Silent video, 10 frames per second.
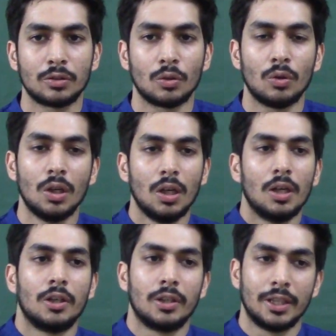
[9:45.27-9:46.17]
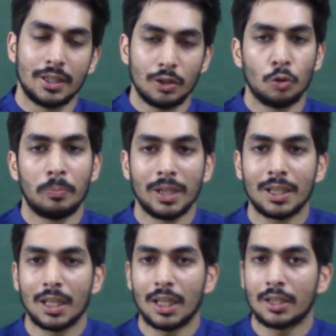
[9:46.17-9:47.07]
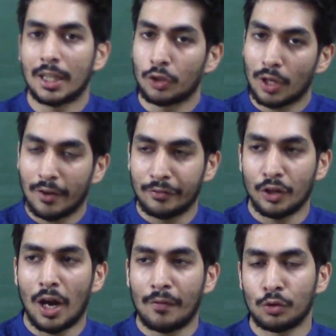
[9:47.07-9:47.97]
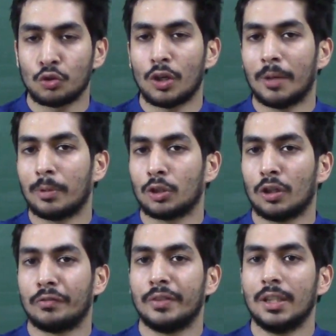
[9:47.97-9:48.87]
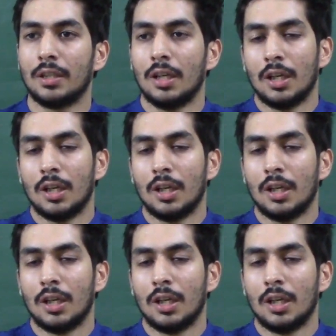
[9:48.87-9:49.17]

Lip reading: So either you be clear that if you have to join a particular field,